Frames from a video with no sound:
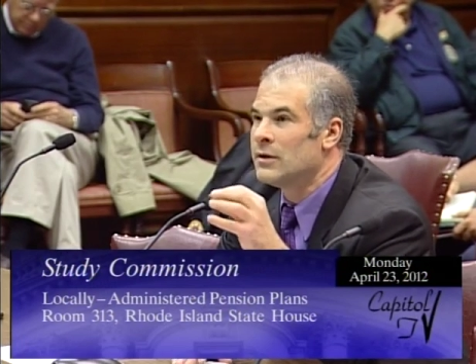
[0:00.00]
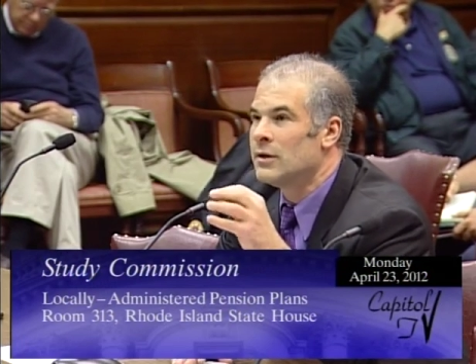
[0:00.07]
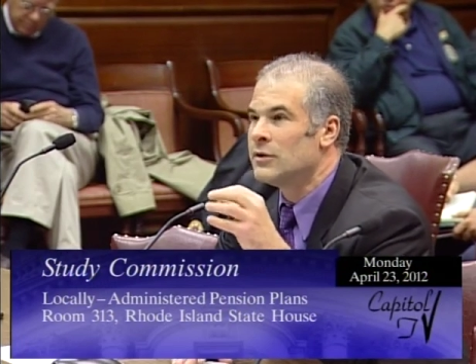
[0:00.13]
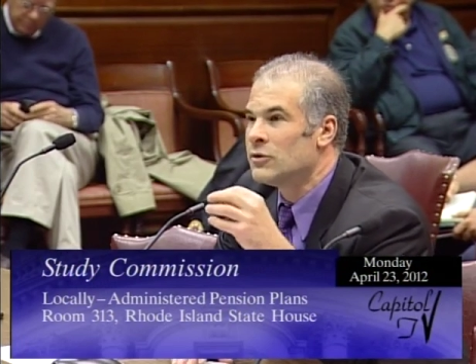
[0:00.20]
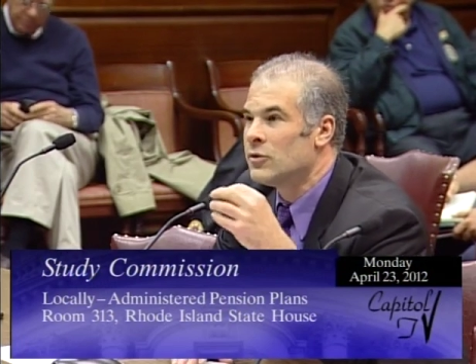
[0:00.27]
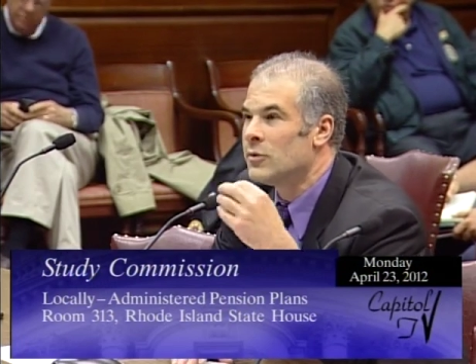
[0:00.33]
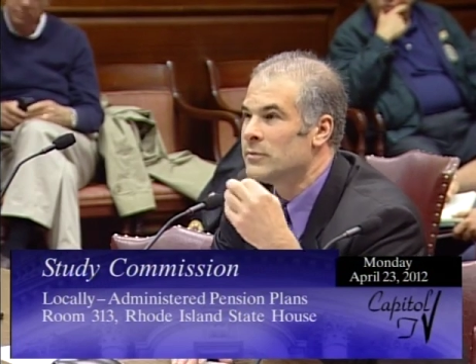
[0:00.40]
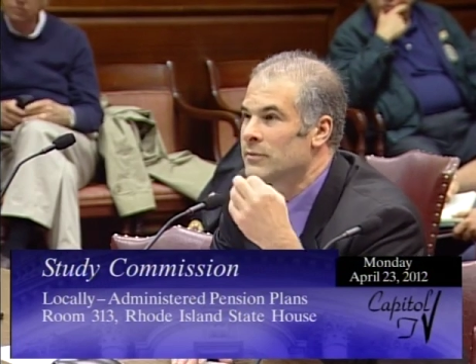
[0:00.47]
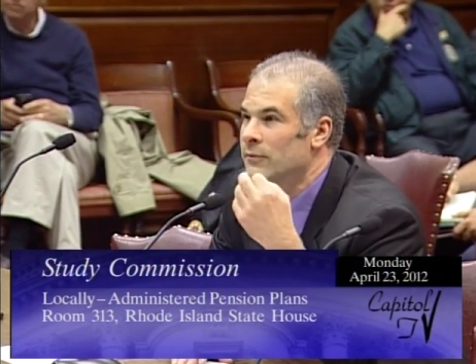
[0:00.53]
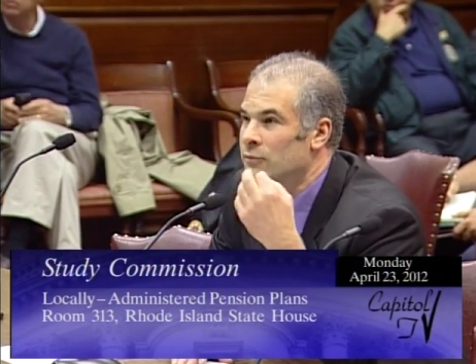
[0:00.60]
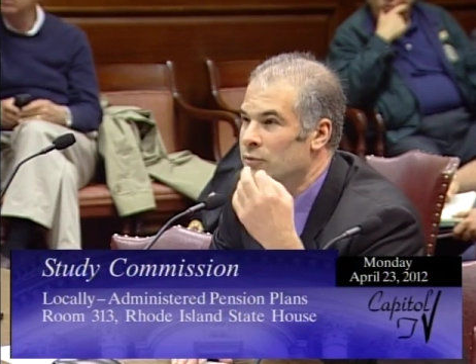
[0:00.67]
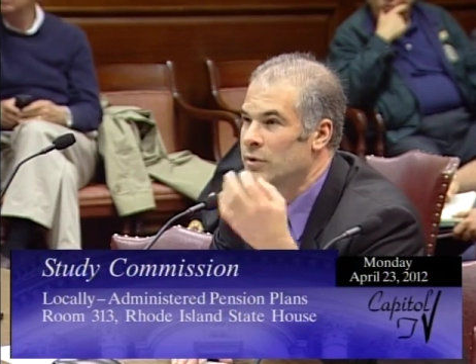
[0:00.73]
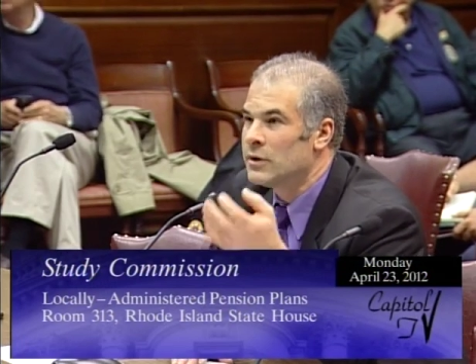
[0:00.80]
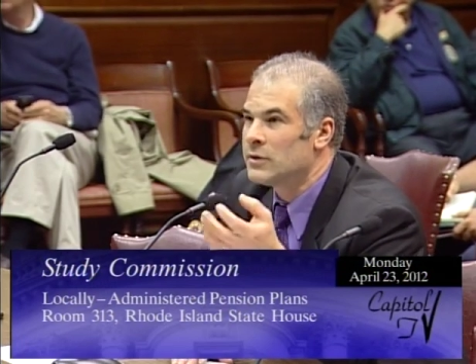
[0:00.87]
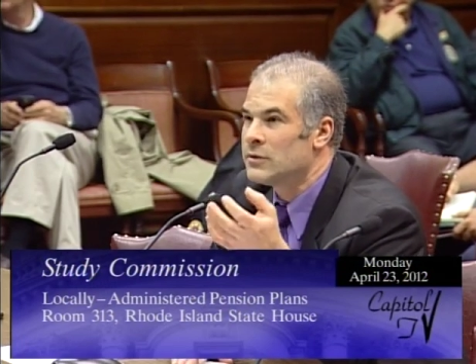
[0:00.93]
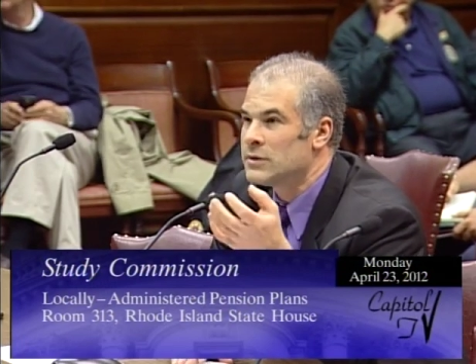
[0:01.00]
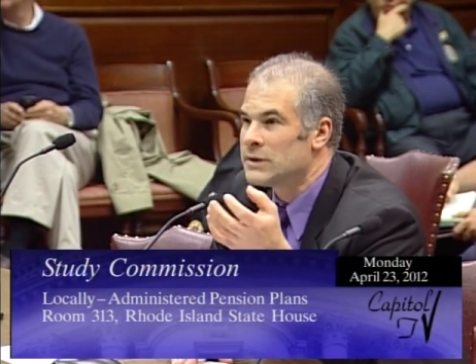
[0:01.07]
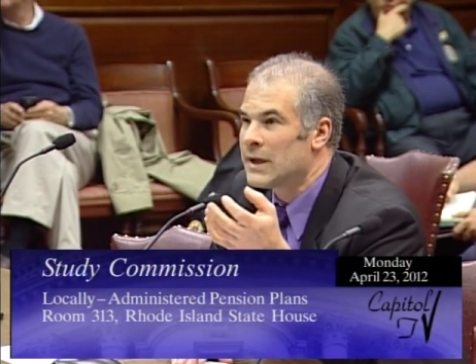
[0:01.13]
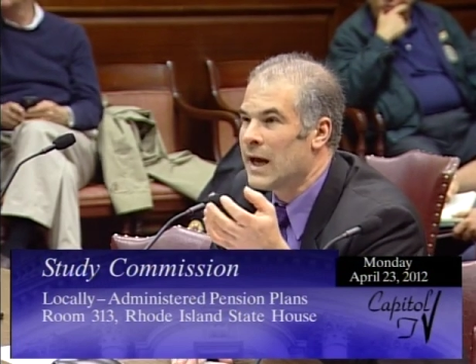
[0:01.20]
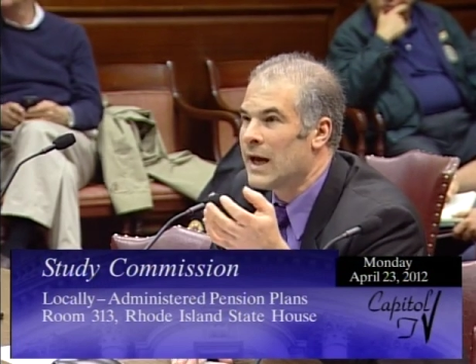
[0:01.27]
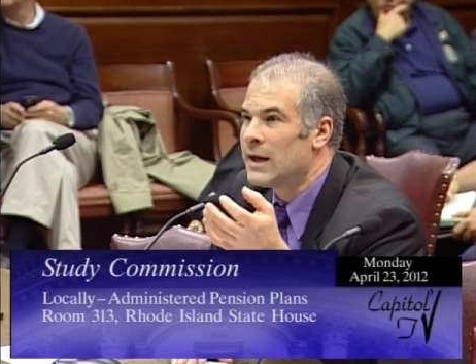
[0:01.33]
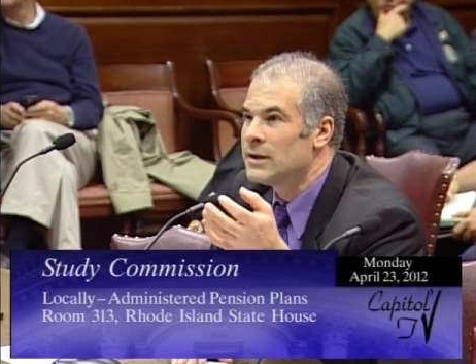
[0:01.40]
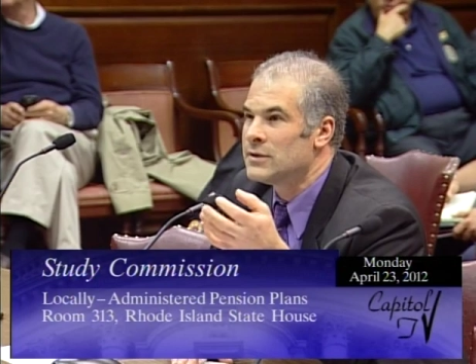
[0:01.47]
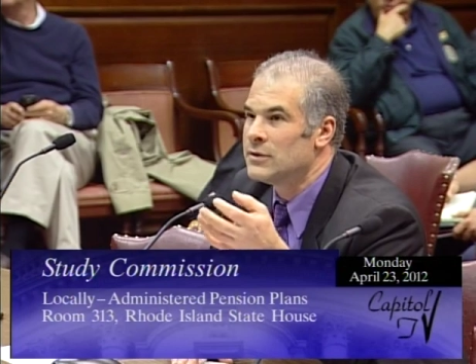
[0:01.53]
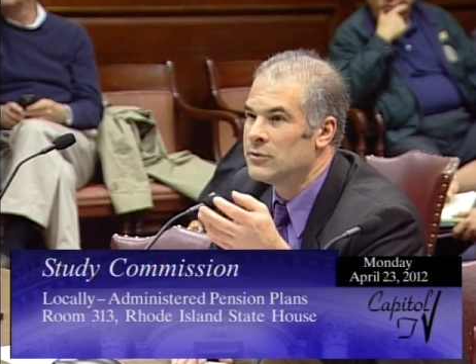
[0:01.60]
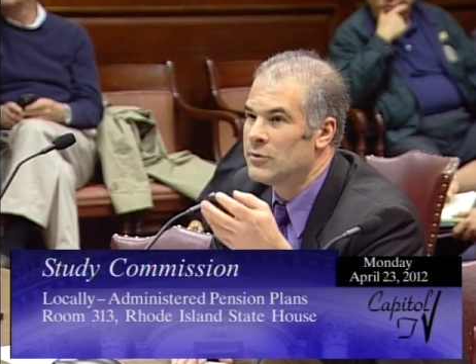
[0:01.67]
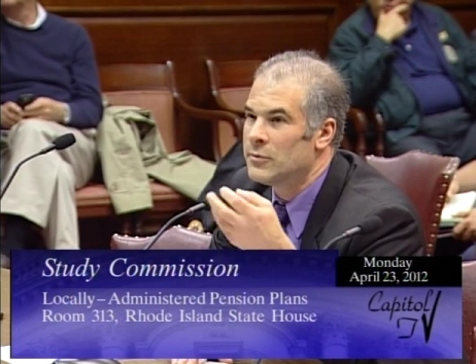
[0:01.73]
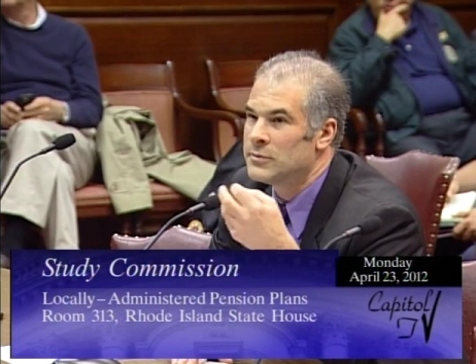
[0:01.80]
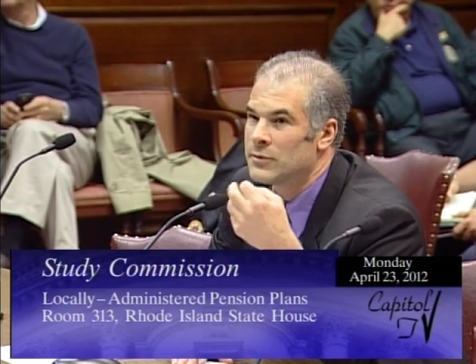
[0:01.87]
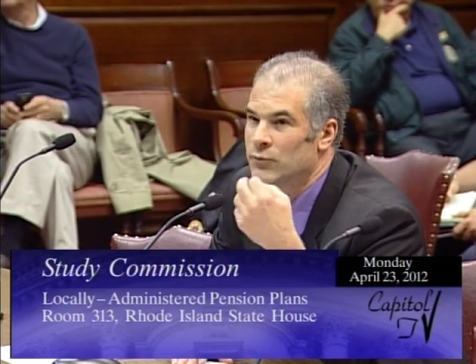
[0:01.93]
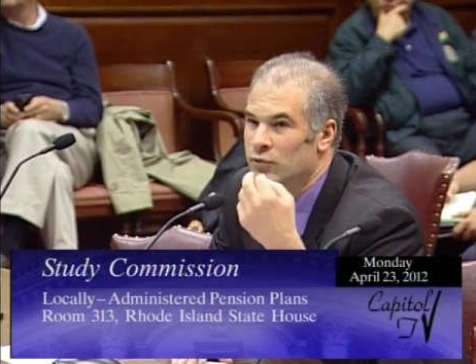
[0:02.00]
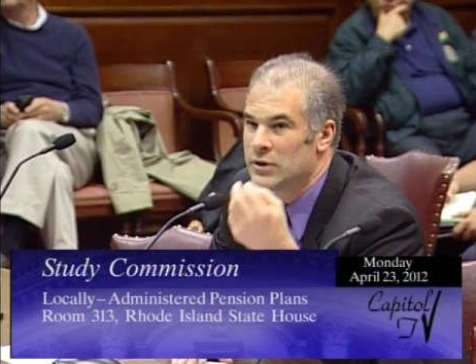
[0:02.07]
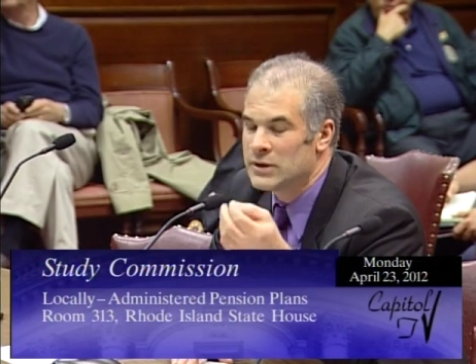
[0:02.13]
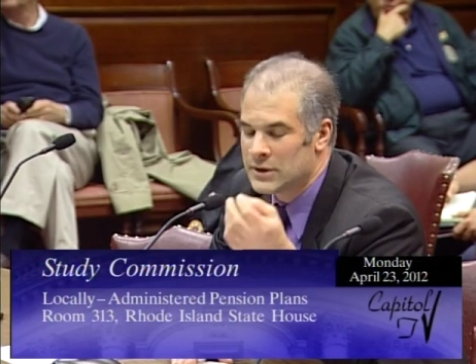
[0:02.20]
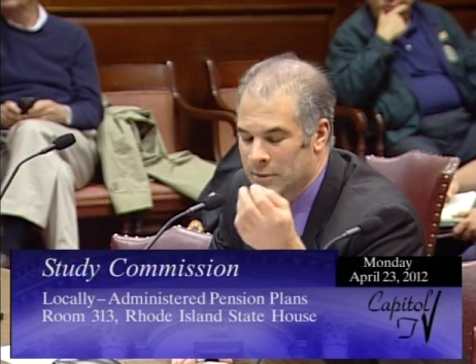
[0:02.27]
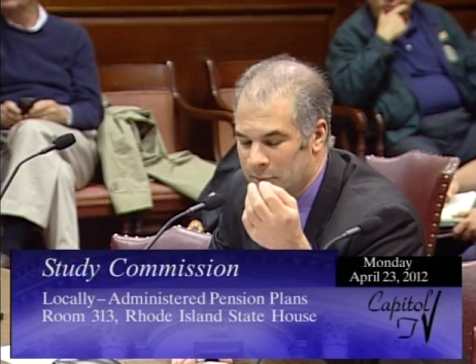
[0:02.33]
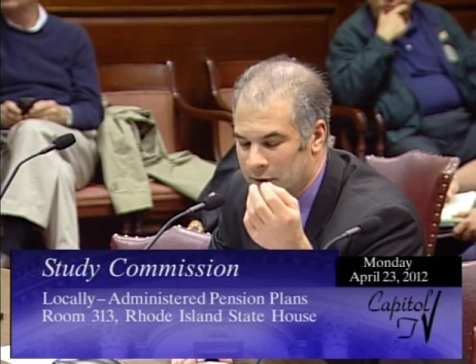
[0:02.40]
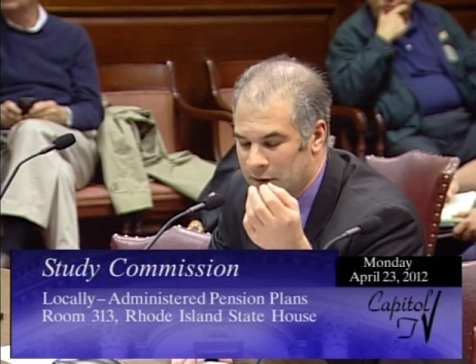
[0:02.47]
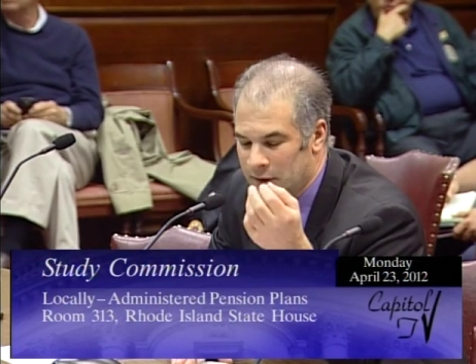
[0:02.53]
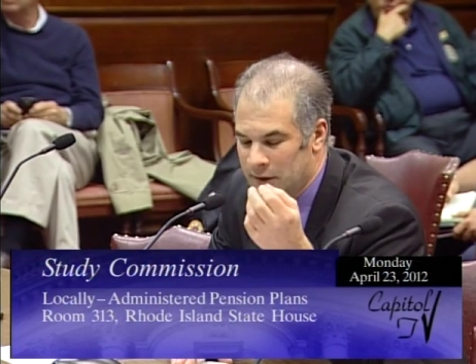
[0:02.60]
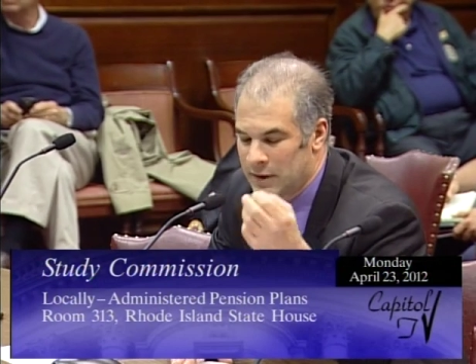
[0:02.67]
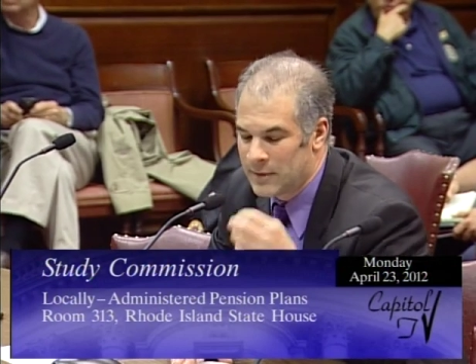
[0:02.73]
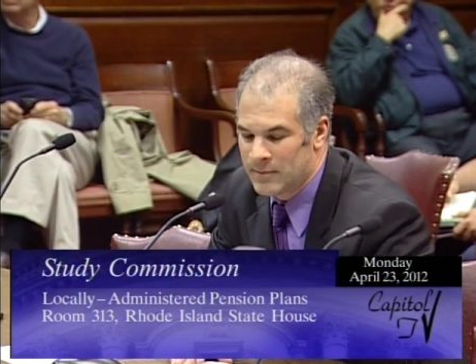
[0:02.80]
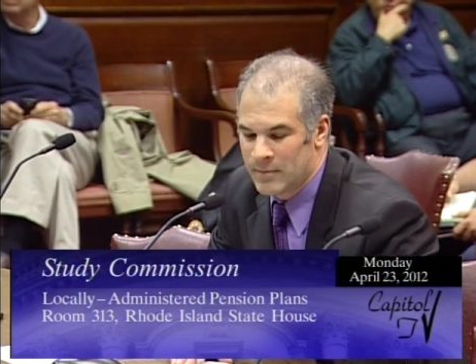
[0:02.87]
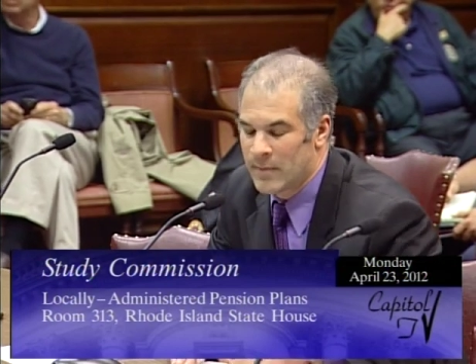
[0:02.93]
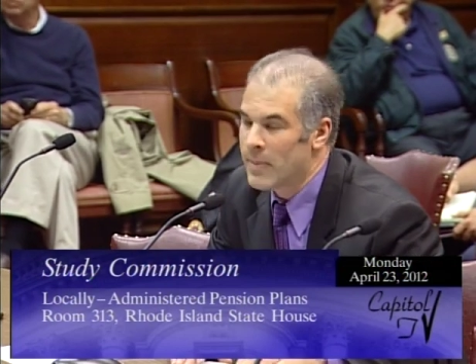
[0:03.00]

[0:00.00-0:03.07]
in terms of critical status, in terms of reasonability.